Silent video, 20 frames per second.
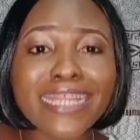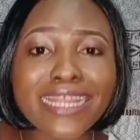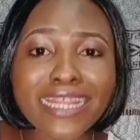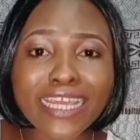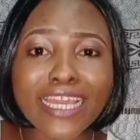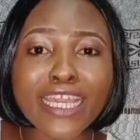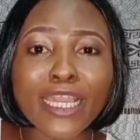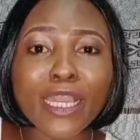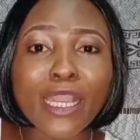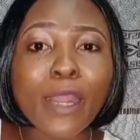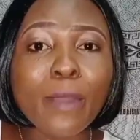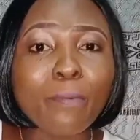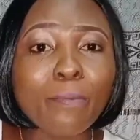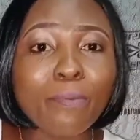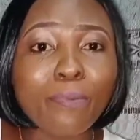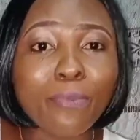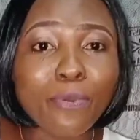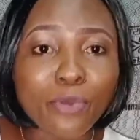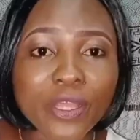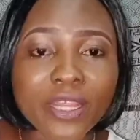that thing
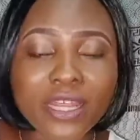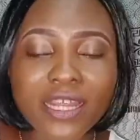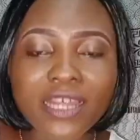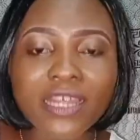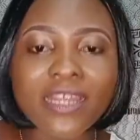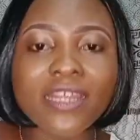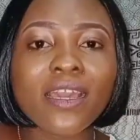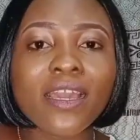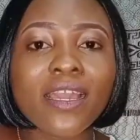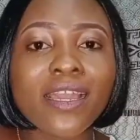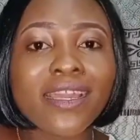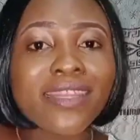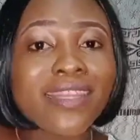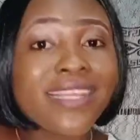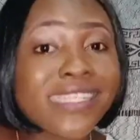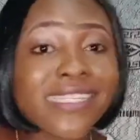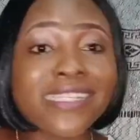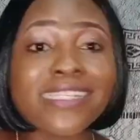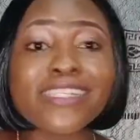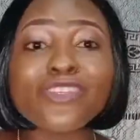breathe.
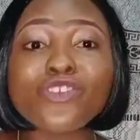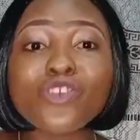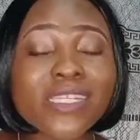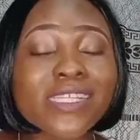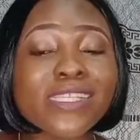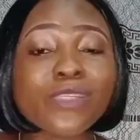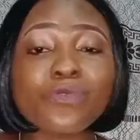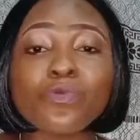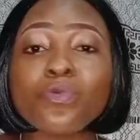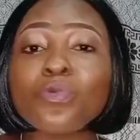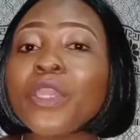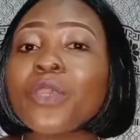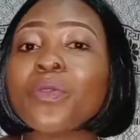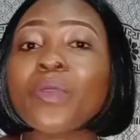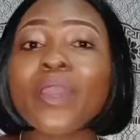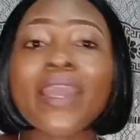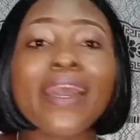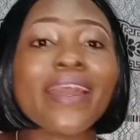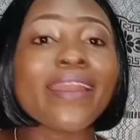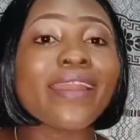This is just the
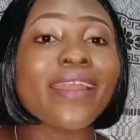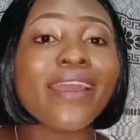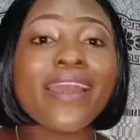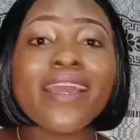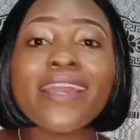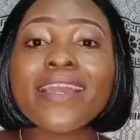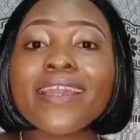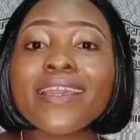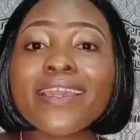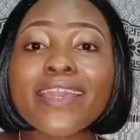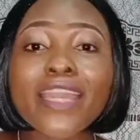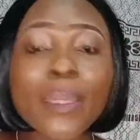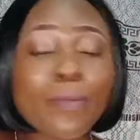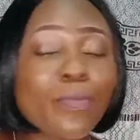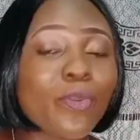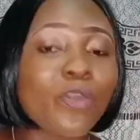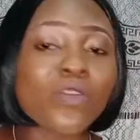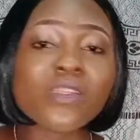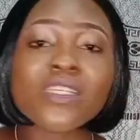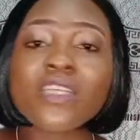way you can
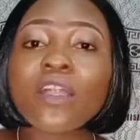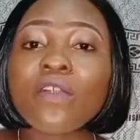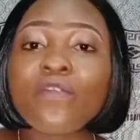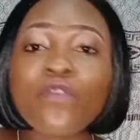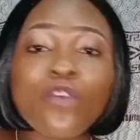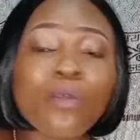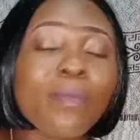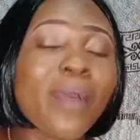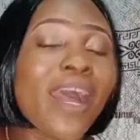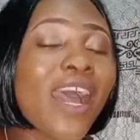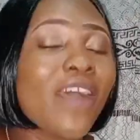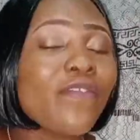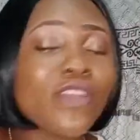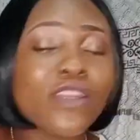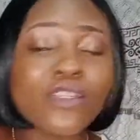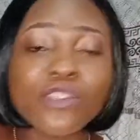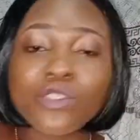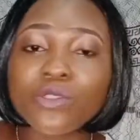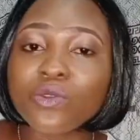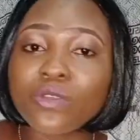keep yourself from
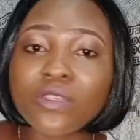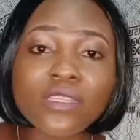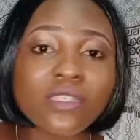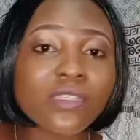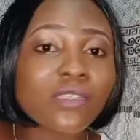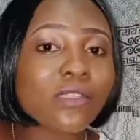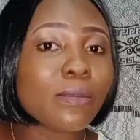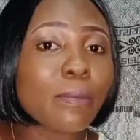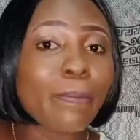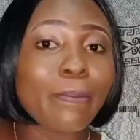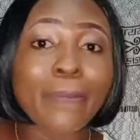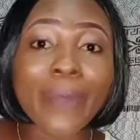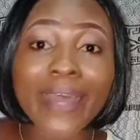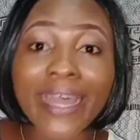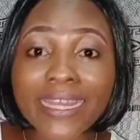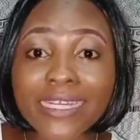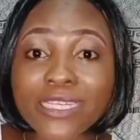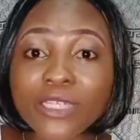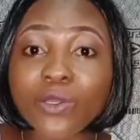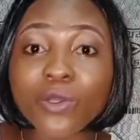having those
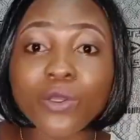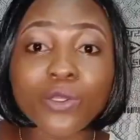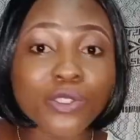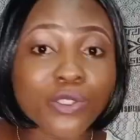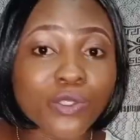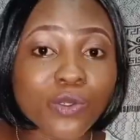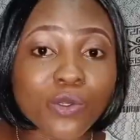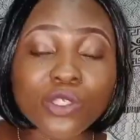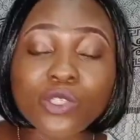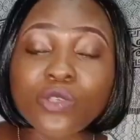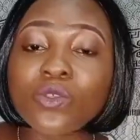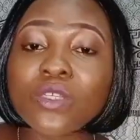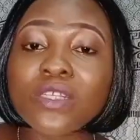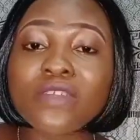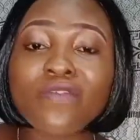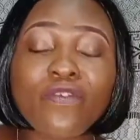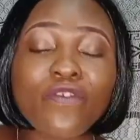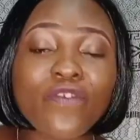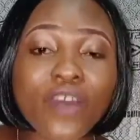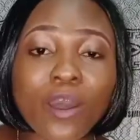bad
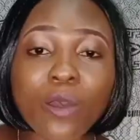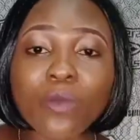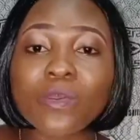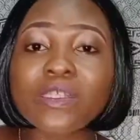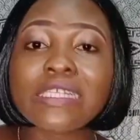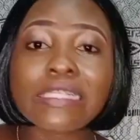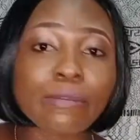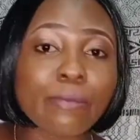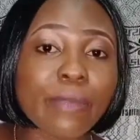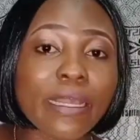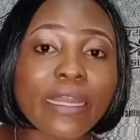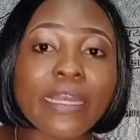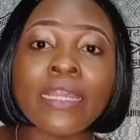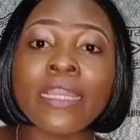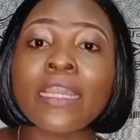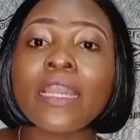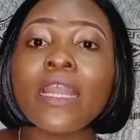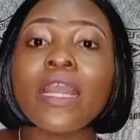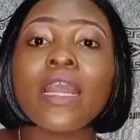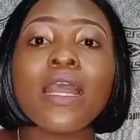odors, those foul
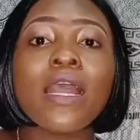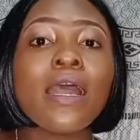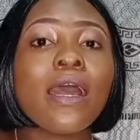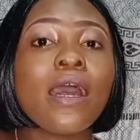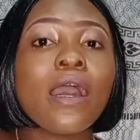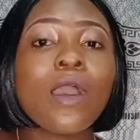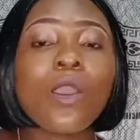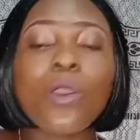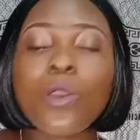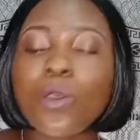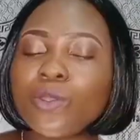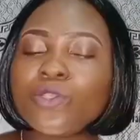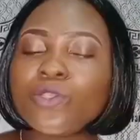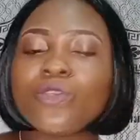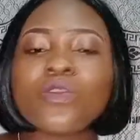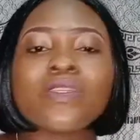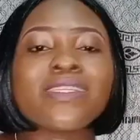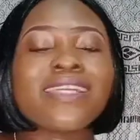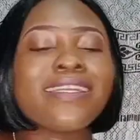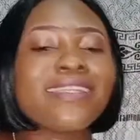smelling
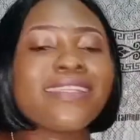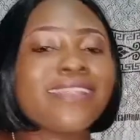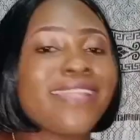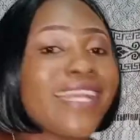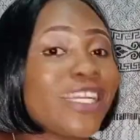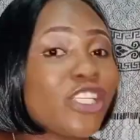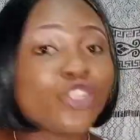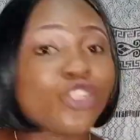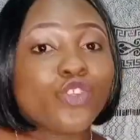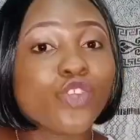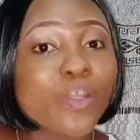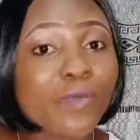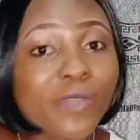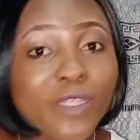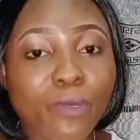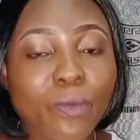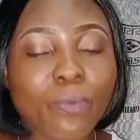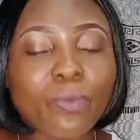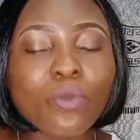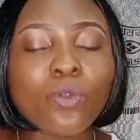odors, and that
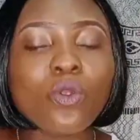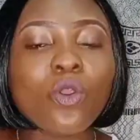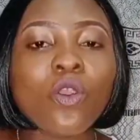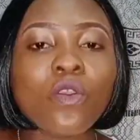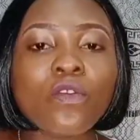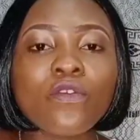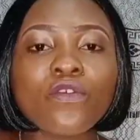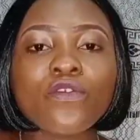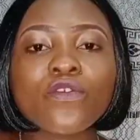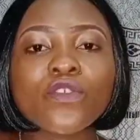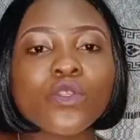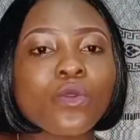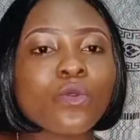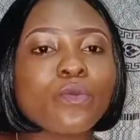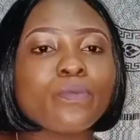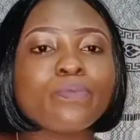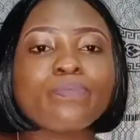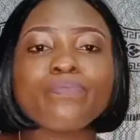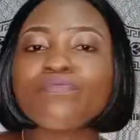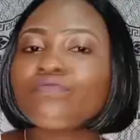trips people off.
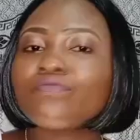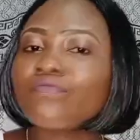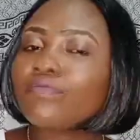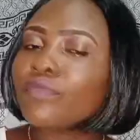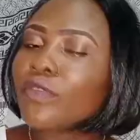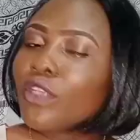So